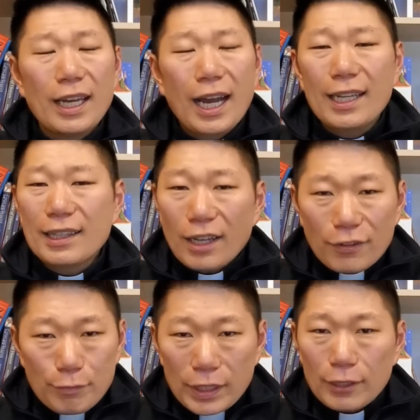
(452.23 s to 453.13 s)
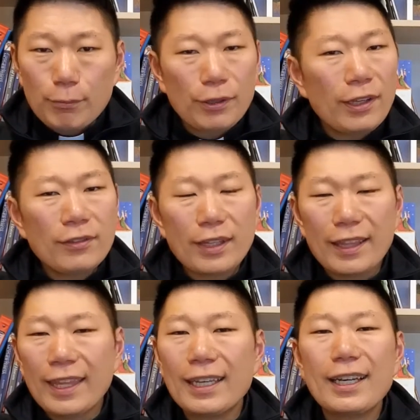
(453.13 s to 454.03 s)
I love being a priest. I
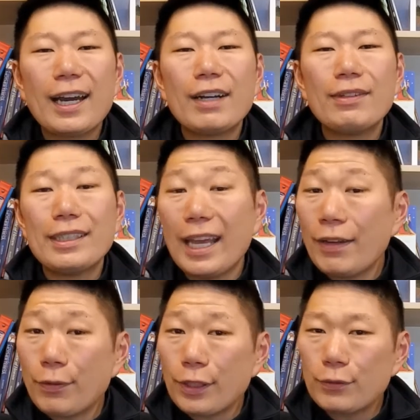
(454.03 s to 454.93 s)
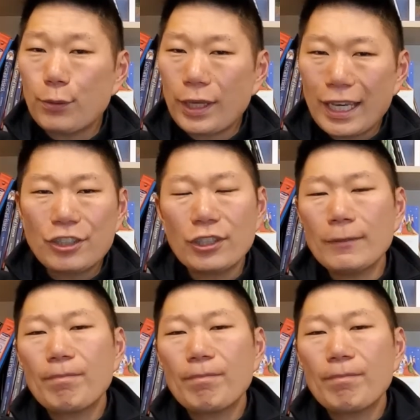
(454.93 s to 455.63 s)
thank God every day for this vocation,